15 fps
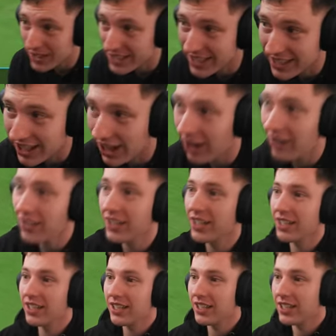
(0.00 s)
wins it, though.
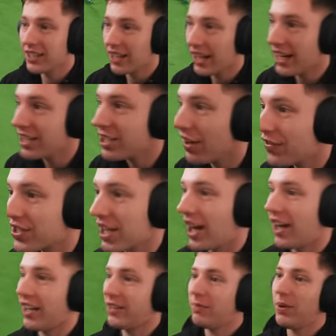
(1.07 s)
And he's
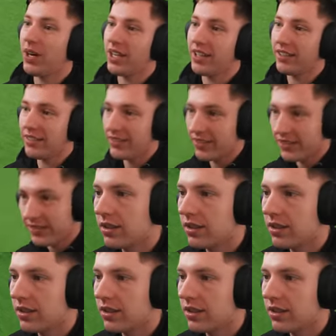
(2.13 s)
offside. Brilliant.